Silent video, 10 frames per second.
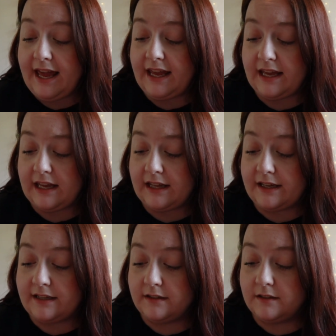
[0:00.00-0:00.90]

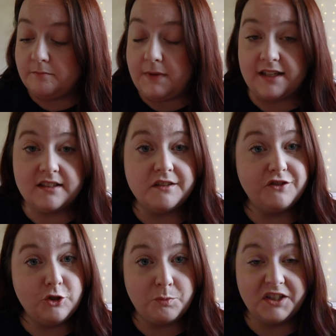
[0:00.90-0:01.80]
and makes it
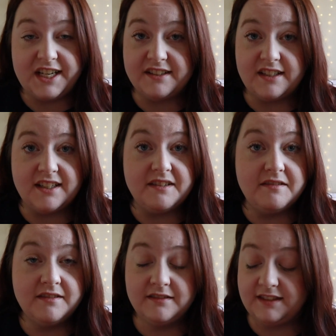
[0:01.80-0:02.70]
super easy,
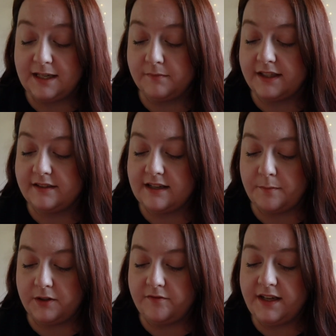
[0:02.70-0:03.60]
seamless to
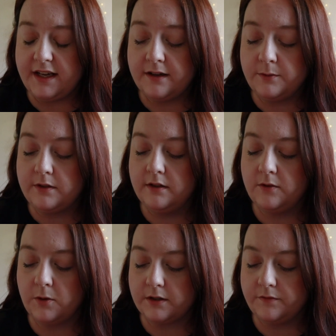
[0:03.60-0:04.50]
upload videos,
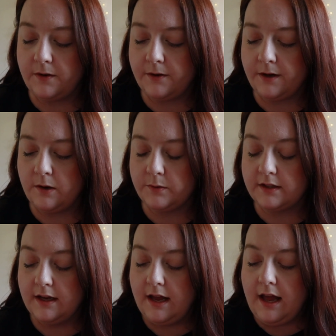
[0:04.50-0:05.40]
of course photos.
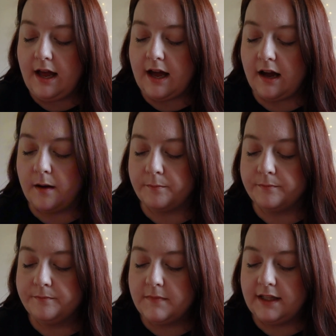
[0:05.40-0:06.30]

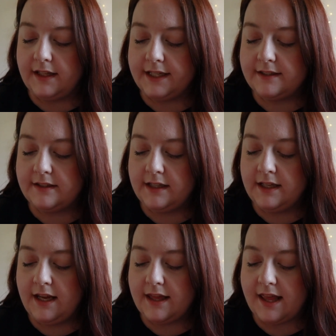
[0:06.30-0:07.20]

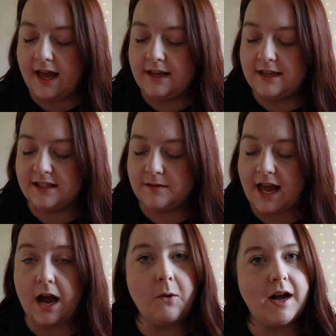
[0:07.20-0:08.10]
Legacy, that is
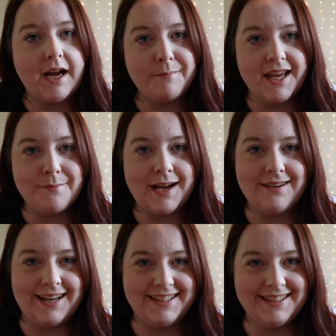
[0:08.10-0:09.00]
how I pay my
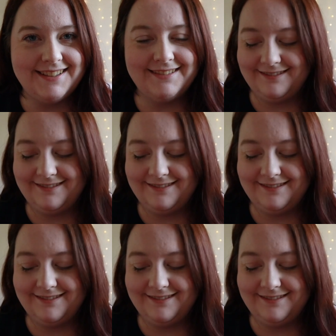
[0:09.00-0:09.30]
rent